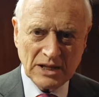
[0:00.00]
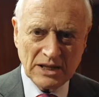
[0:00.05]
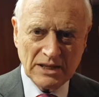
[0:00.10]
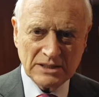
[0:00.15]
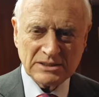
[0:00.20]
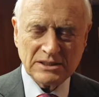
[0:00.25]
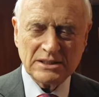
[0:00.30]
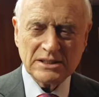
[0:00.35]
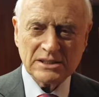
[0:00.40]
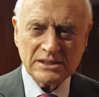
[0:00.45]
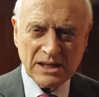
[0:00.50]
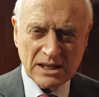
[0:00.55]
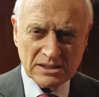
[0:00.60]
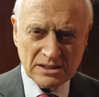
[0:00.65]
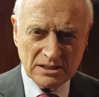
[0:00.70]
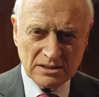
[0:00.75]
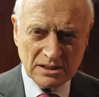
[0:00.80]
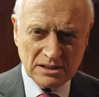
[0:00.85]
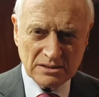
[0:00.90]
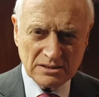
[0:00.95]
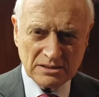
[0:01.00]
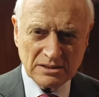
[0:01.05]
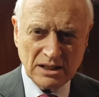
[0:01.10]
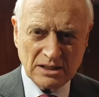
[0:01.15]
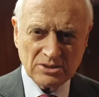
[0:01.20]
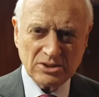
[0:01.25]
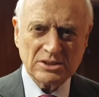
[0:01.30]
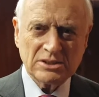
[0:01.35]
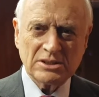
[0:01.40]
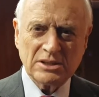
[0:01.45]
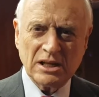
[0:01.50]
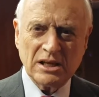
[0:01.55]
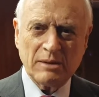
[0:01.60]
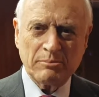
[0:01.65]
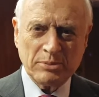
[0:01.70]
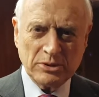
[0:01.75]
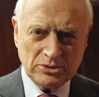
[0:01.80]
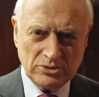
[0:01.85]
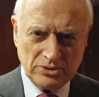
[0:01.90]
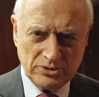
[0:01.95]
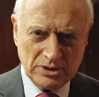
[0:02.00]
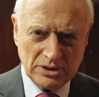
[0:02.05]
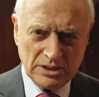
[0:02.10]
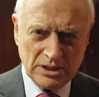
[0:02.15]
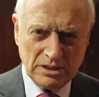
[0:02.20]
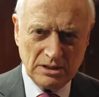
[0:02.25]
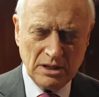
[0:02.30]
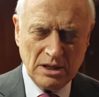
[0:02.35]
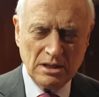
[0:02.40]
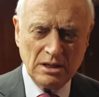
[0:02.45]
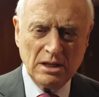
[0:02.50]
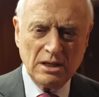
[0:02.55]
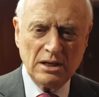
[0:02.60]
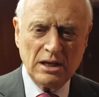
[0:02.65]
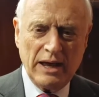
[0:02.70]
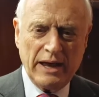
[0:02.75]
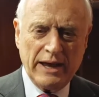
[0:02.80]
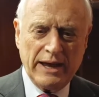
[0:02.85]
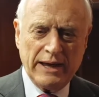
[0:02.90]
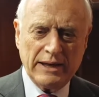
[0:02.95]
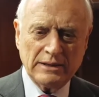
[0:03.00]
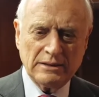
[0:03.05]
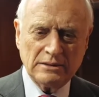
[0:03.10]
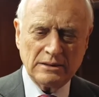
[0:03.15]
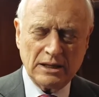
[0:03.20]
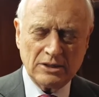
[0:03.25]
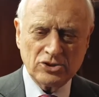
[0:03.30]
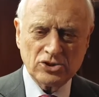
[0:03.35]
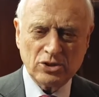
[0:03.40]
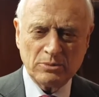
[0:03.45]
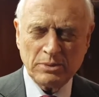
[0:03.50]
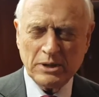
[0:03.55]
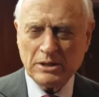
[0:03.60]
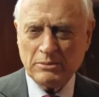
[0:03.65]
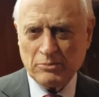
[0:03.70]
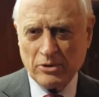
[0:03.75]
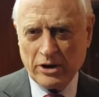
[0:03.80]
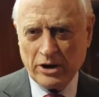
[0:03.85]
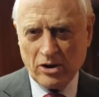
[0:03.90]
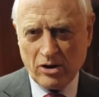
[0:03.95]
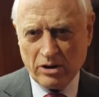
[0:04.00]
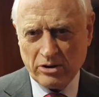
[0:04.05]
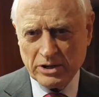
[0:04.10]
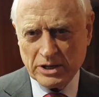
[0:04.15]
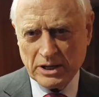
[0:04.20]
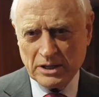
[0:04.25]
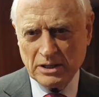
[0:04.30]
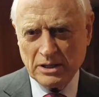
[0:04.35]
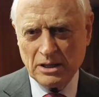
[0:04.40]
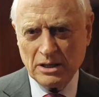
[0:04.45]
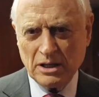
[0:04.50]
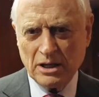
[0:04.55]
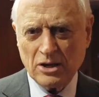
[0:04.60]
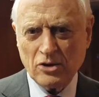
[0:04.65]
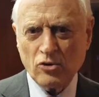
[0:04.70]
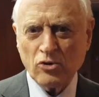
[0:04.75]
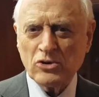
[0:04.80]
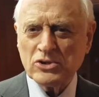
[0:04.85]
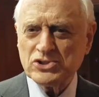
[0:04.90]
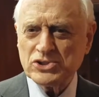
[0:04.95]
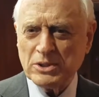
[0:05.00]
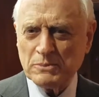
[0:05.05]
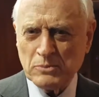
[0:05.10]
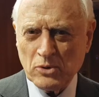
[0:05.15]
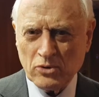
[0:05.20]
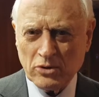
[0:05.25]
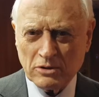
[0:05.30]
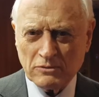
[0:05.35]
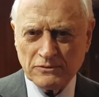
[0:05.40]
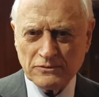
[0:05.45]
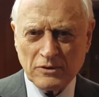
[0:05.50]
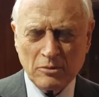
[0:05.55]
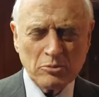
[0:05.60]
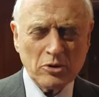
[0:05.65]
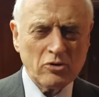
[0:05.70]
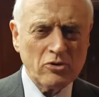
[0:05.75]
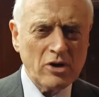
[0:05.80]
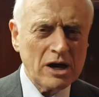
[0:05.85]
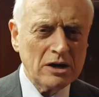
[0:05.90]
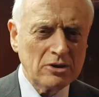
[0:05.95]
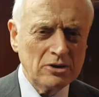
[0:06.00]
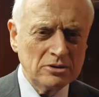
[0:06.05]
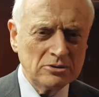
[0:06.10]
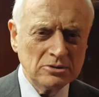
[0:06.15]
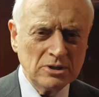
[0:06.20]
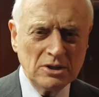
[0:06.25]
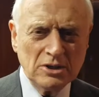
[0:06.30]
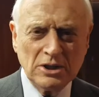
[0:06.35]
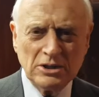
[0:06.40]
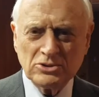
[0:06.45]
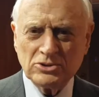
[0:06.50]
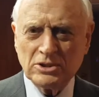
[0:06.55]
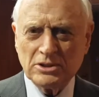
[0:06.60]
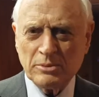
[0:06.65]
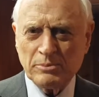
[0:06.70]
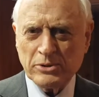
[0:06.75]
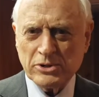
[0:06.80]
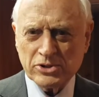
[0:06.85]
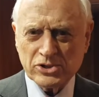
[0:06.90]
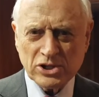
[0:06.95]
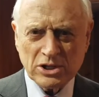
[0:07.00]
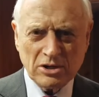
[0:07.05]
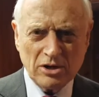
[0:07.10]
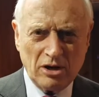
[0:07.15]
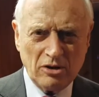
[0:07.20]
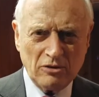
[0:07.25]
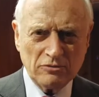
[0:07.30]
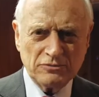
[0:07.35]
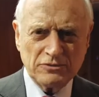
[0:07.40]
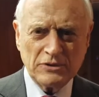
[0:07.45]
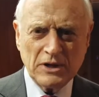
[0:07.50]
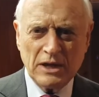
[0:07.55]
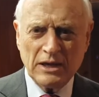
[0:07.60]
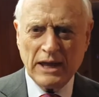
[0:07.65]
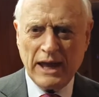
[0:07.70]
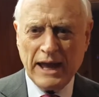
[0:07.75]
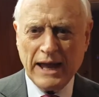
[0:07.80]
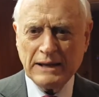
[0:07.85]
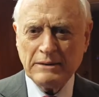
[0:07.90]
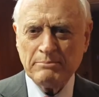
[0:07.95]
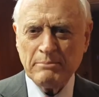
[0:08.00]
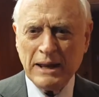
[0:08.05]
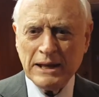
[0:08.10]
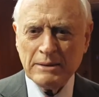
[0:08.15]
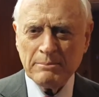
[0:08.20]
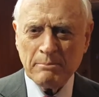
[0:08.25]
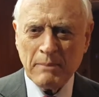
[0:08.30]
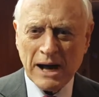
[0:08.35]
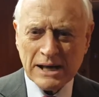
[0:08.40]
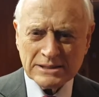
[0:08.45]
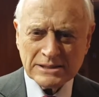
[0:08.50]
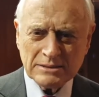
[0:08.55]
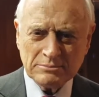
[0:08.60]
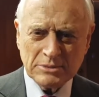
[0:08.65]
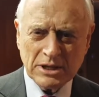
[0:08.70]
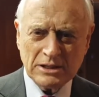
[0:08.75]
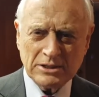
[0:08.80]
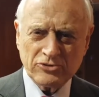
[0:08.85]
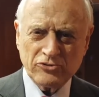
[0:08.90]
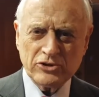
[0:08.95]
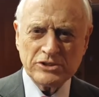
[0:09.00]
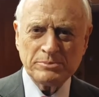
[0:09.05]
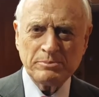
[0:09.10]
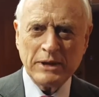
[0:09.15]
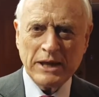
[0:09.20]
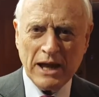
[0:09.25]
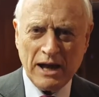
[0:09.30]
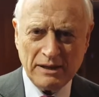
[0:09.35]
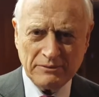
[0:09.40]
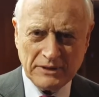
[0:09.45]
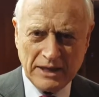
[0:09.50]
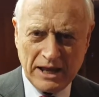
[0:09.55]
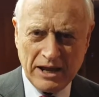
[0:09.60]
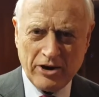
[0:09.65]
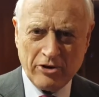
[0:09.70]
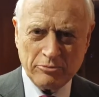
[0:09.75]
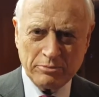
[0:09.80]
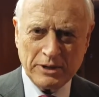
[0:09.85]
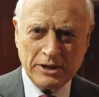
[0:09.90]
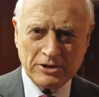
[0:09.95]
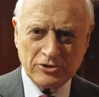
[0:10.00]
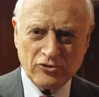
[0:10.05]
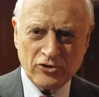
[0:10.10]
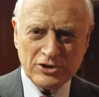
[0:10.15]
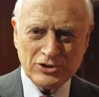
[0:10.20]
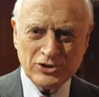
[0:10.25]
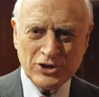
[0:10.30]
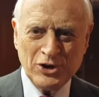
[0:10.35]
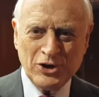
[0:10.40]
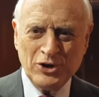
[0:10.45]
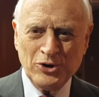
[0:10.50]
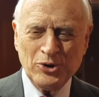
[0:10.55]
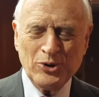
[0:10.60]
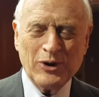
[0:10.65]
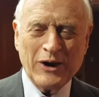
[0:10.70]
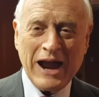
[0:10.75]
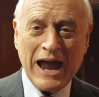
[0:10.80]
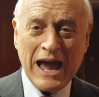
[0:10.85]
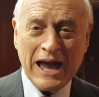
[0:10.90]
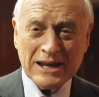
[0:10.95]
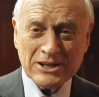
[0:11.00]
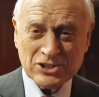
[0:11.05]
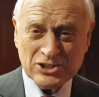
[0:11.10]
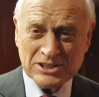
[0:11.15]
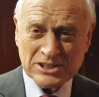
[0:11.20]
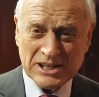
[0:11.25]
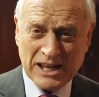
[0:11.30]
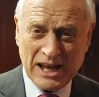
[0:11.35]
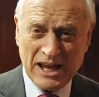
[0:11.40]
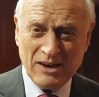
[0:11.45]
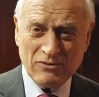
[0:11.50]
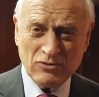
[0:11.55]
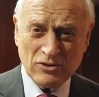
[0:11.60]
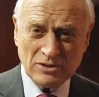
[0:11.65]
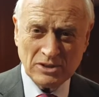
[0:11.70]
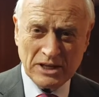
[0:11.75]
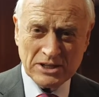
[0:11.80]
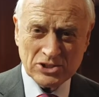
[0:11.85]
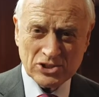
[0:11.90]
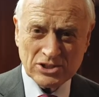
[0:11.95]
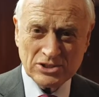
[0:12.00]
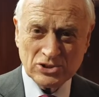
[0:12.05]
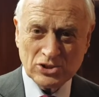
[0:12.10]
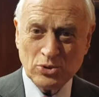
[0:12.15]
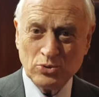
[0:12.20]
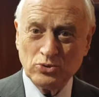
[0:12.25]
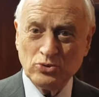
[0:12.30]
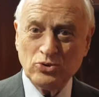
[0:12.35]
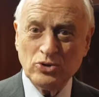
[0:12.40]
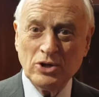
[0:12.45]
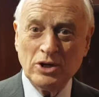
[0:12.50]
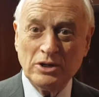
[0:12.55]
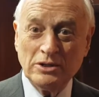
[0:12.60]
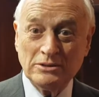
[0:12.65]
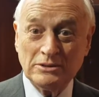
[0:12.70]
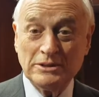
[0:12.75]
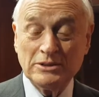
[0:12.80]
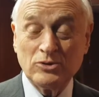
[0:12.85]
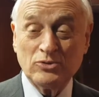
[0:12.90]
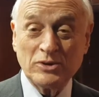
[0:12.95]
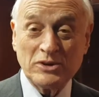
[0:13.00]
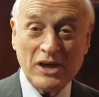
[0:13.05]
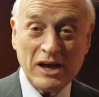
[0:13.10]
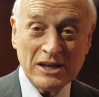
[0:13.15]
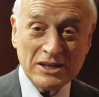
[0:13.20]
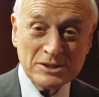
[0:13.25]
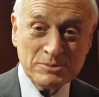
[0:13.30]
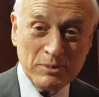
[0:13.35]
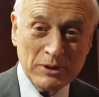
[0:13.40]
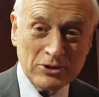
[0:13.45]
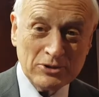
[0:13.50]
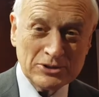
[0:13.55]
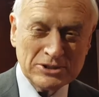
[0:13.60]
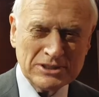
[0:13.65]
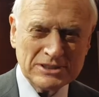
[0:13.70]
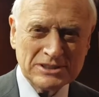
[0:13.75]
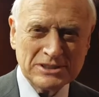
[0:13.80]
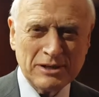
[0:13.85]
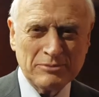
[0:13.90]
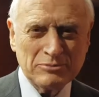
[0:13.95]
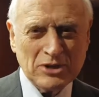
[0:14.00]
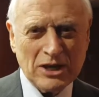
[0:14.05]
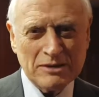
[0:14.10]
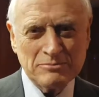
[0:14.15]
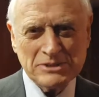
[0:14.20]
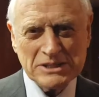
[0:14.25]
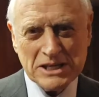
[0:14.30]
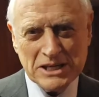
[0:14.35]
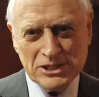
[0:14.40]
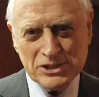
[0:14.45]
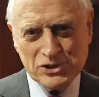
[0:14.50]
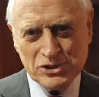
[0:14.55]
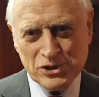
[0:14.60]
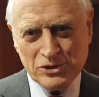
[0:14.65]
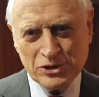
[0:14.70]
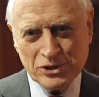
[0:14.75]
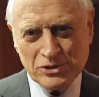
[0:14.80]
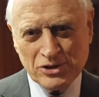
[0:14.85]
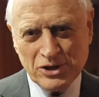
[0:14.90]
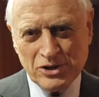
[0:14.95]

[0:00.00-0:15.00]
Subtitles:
It's a necessity. It's not just an opportunity. And it should be a priority across the board, from Morocco to the Persian Gulf, and many Muslim countries beyond the Arab countries who are anxious to have relations, who deal with us because it's sometimes easier